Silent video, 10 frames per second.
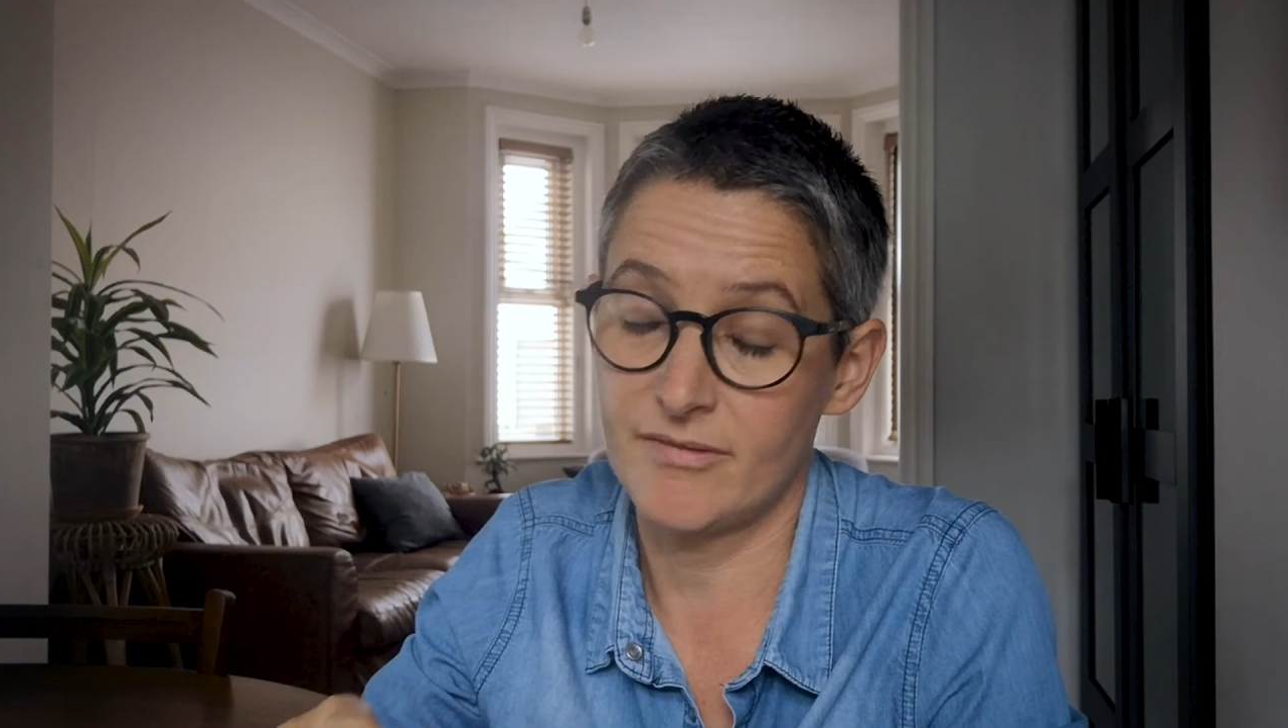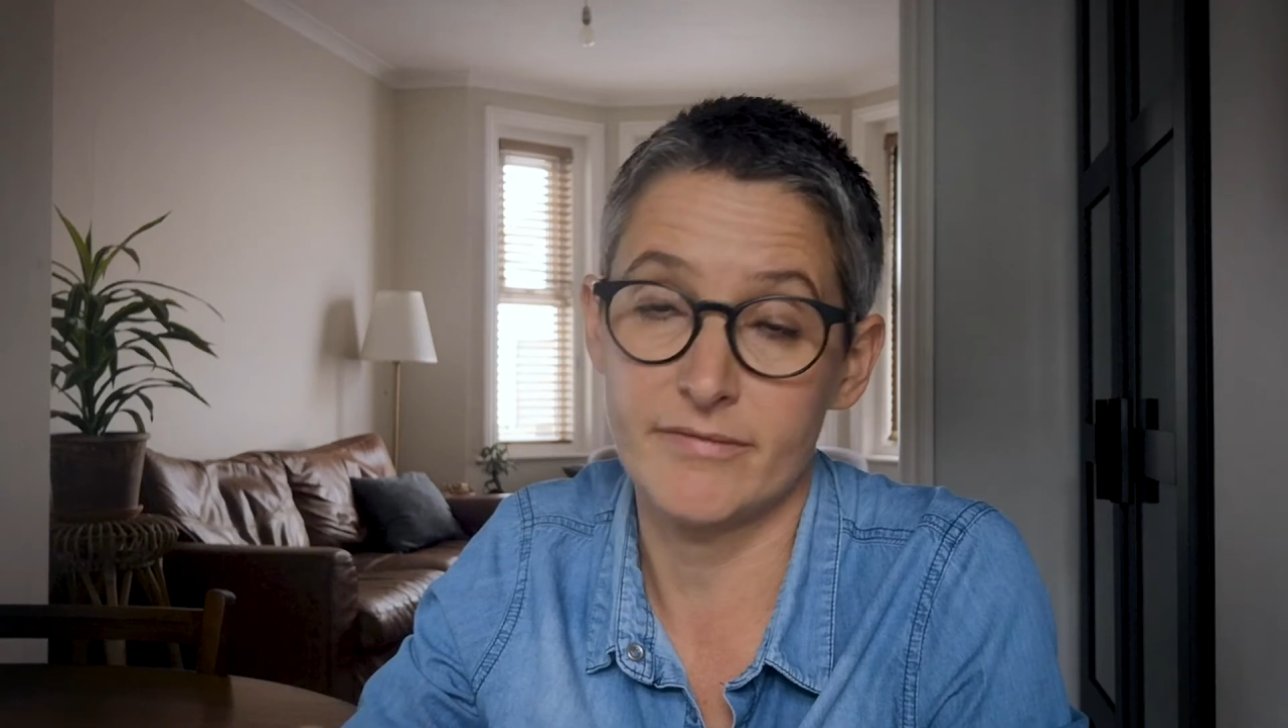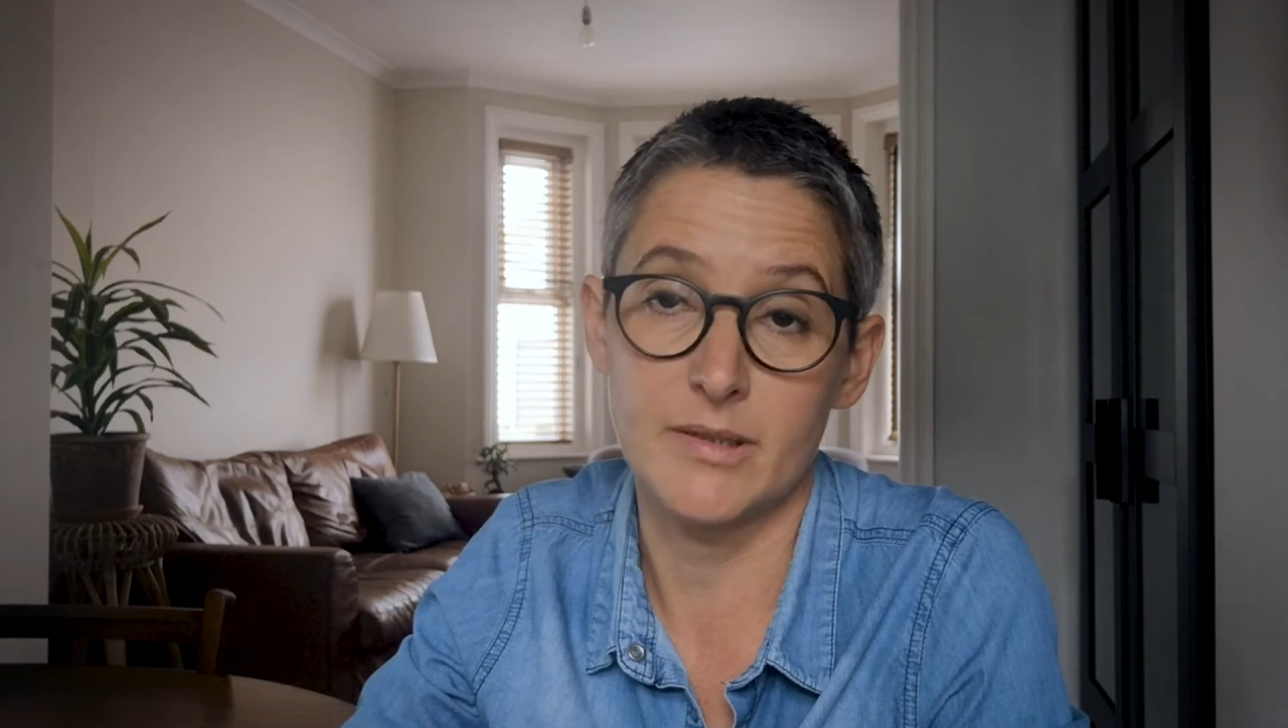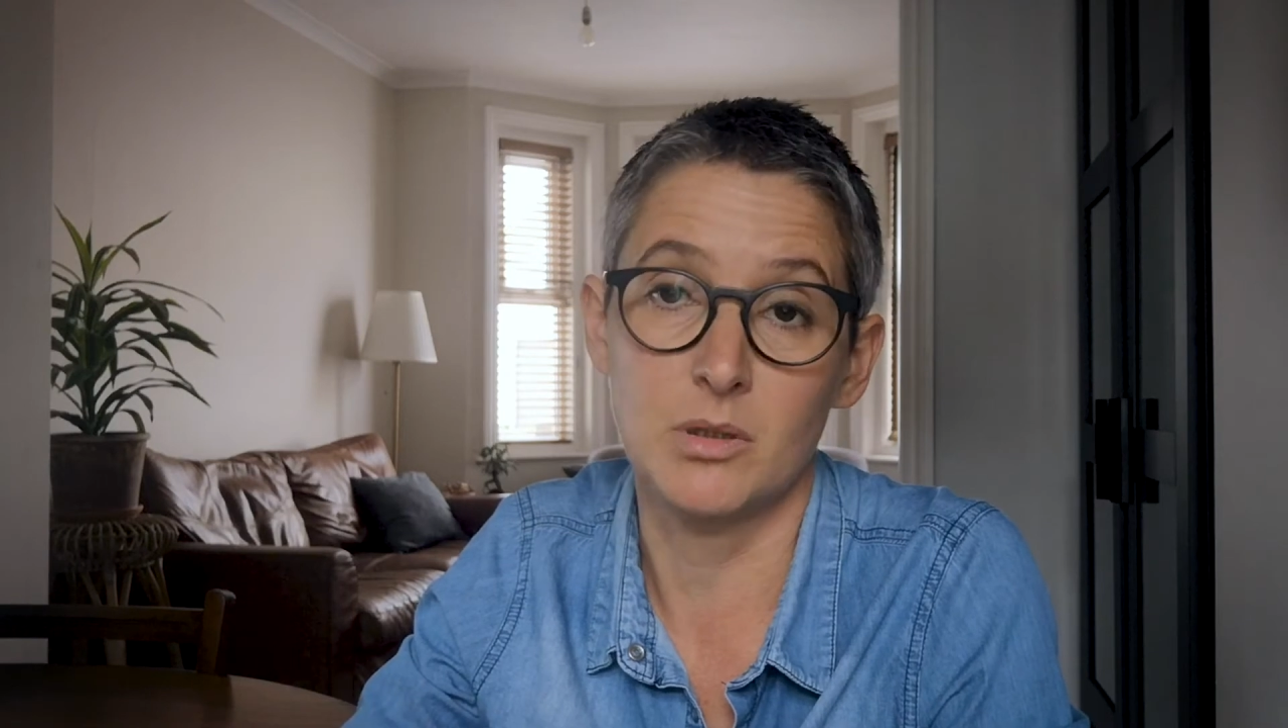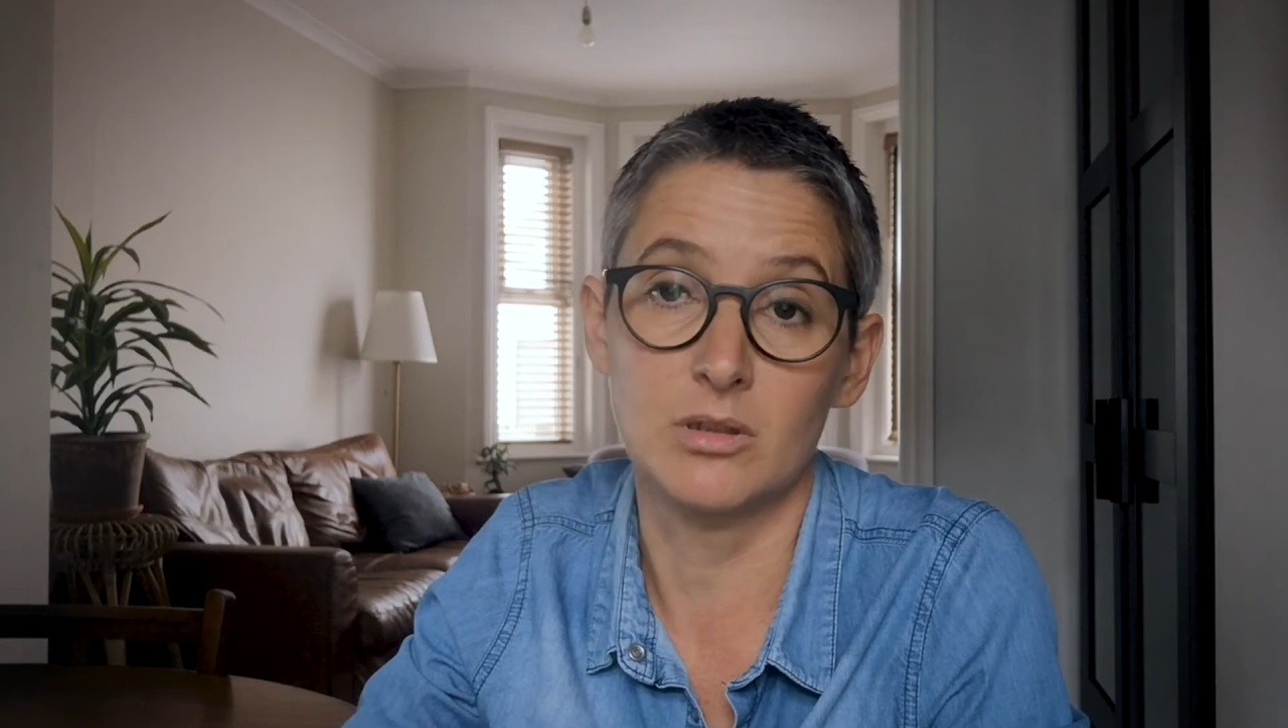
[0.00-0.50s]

50mm